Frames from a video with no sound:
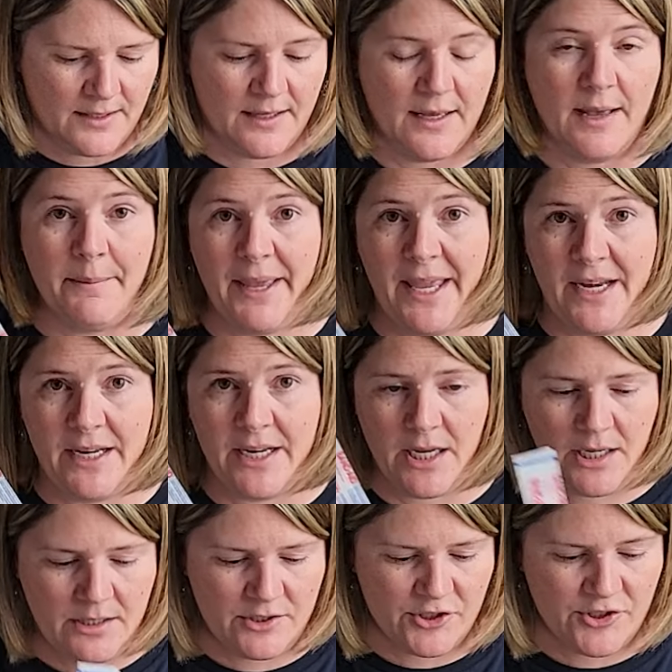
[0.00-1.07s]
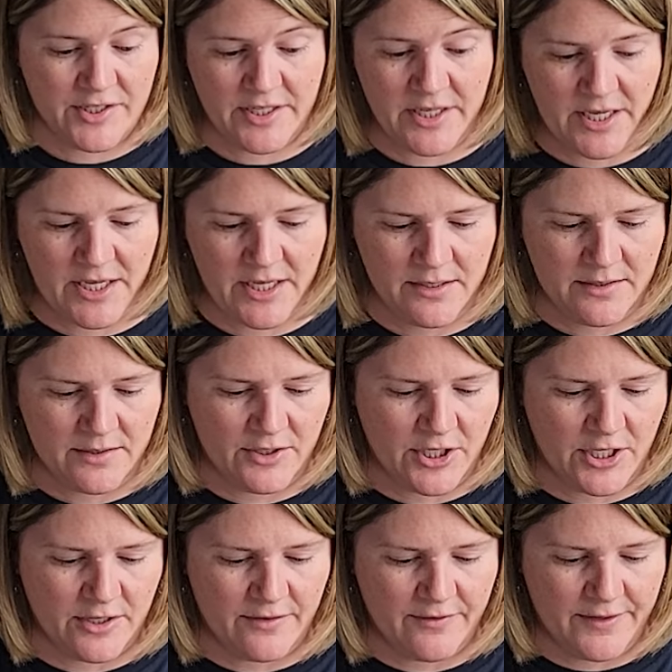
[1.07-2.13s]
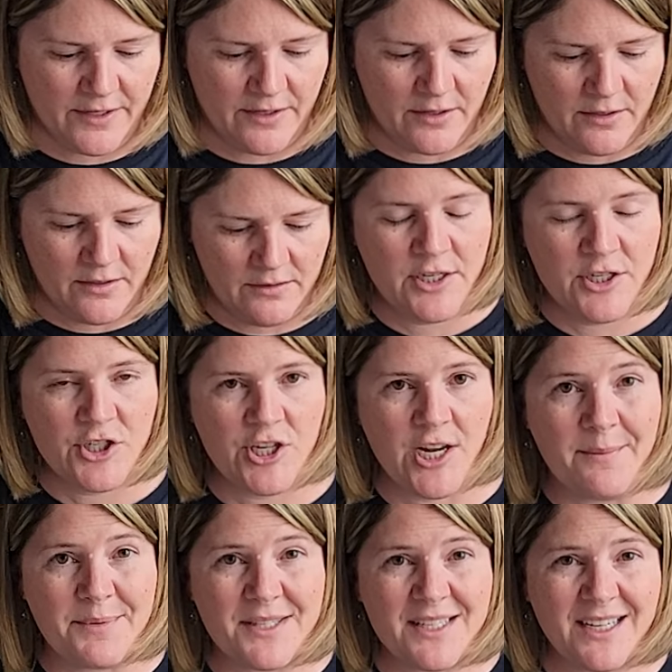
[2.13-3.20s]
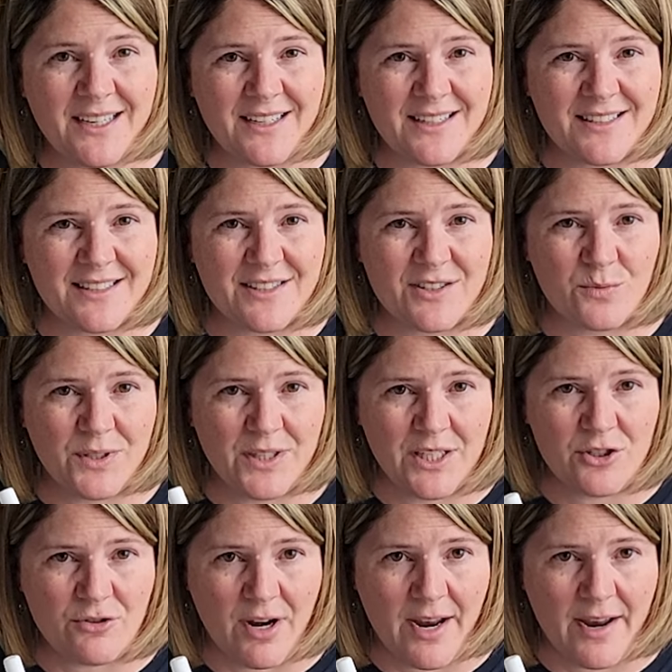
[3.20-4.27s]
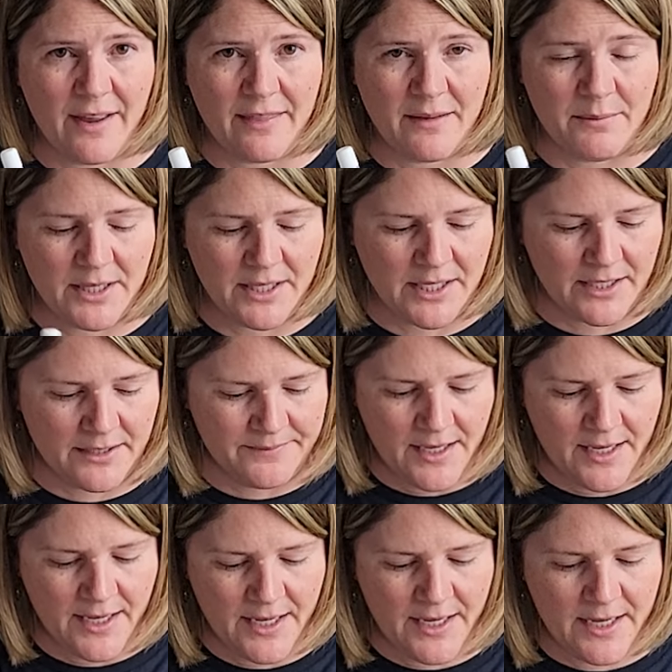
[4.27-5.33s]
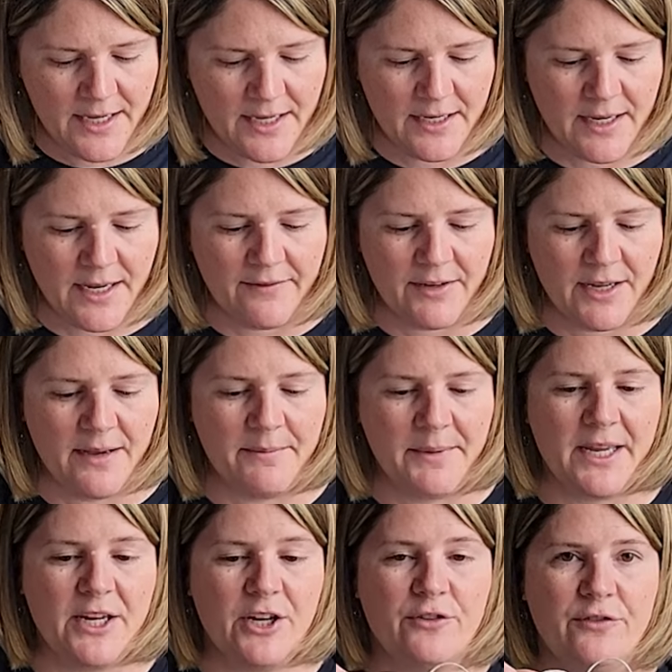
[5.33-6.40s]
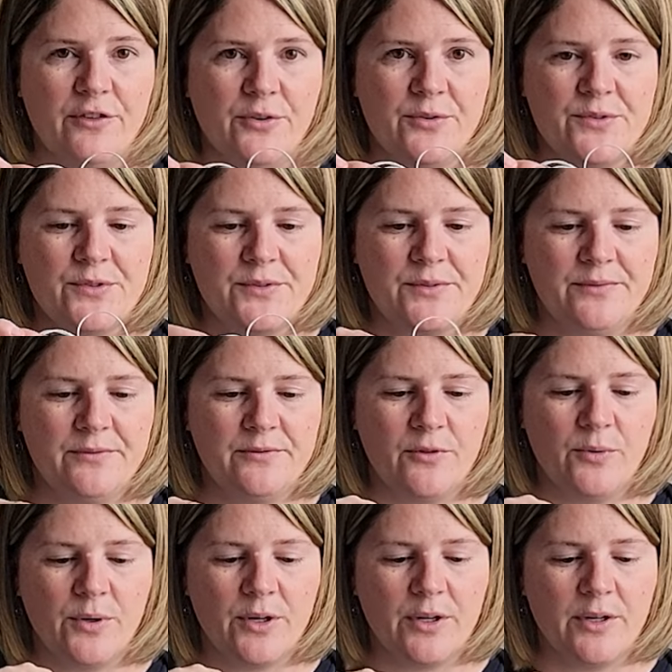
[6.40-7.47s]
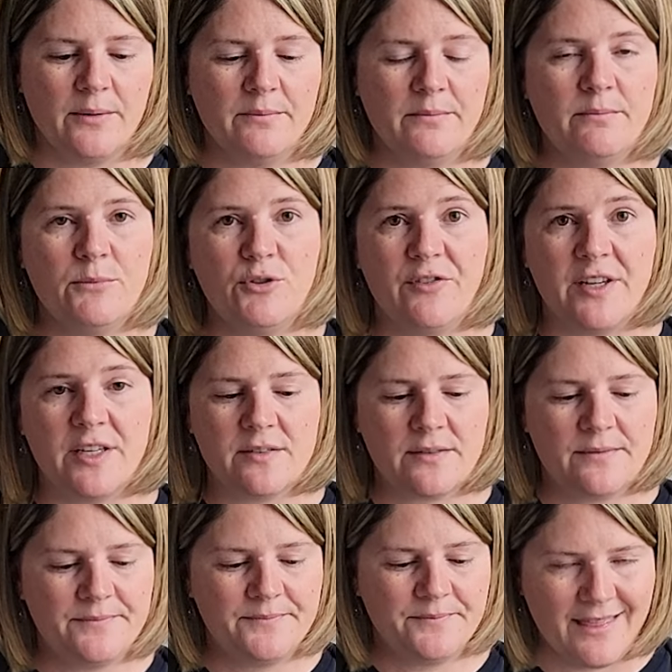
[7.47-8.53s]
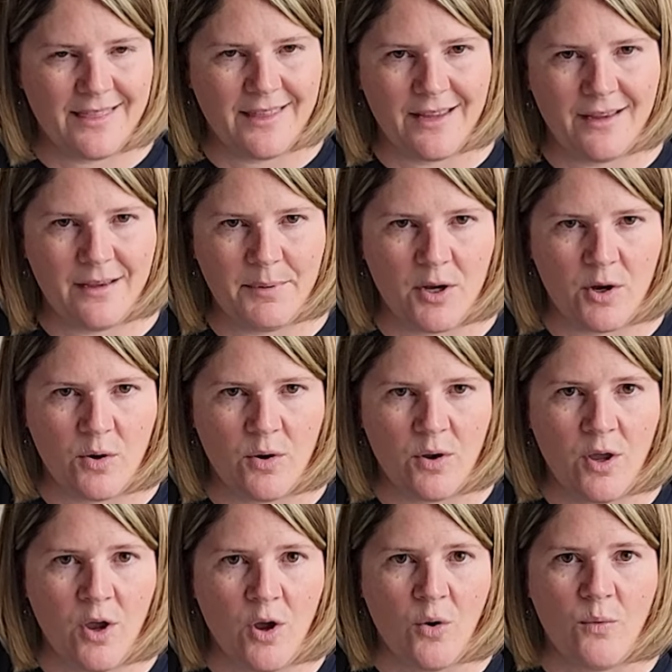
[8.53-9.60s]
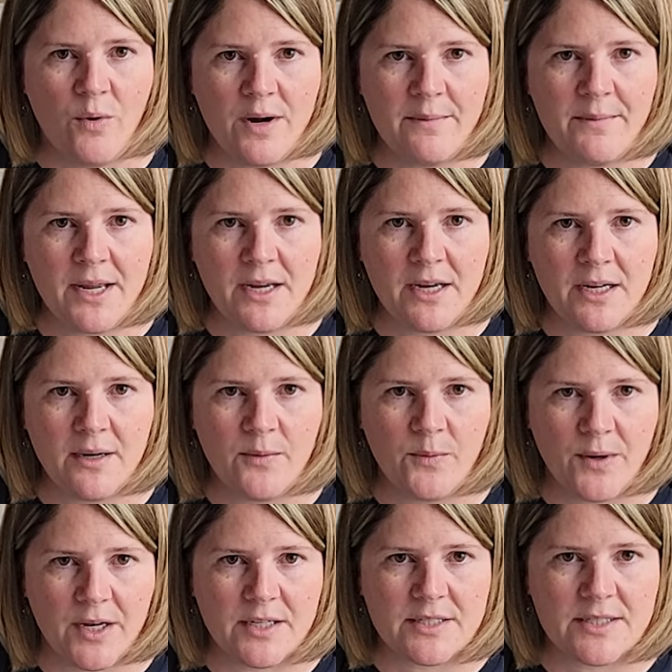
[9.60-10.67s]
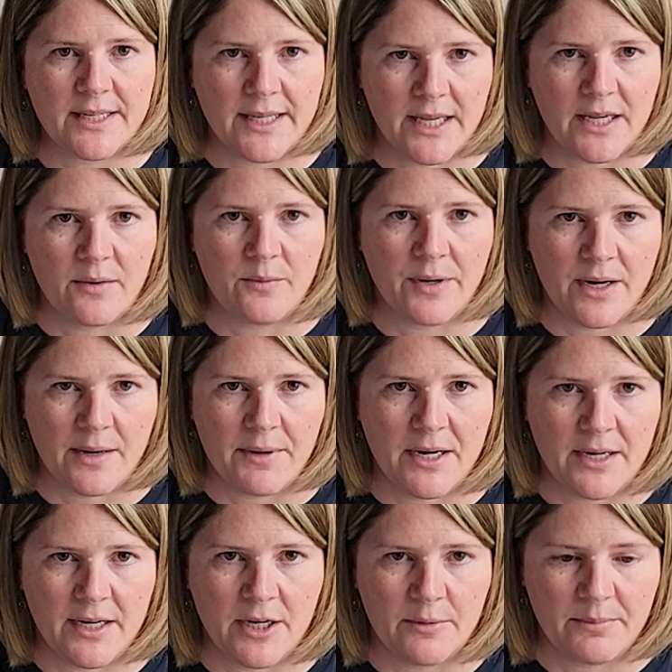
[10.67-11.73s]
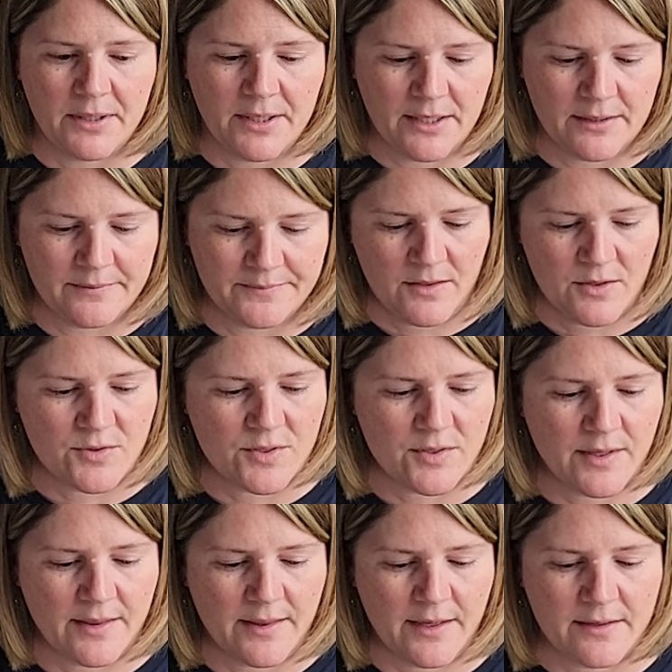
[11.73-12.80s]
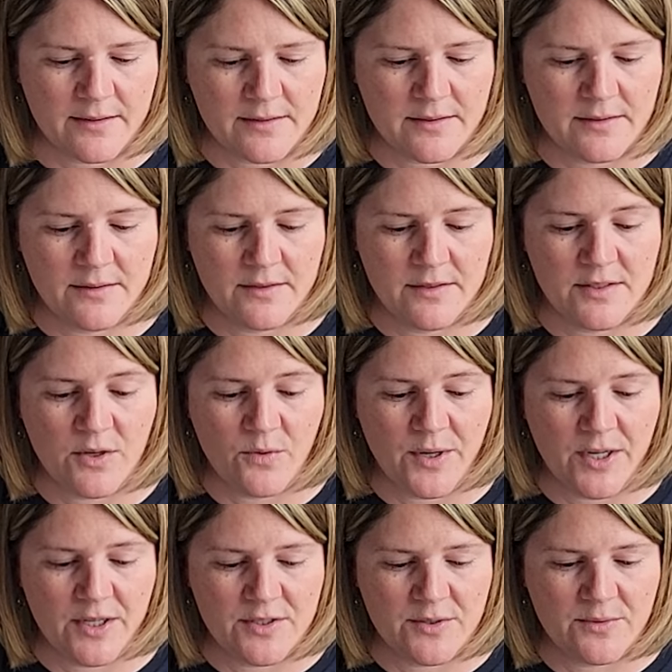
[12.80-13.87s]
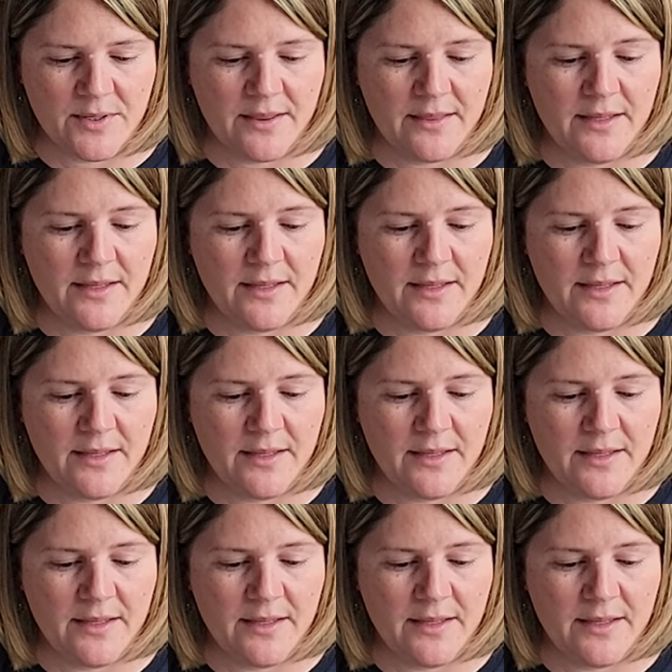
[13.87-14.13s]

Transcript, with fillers: a Band-Aid just in case, cut your finger, chapstick because it's really dry on the plane, and I've got my earphones for movies. Think about, what am I gonna want to get when I'm on an airplane? Those are the things. So what I'll do with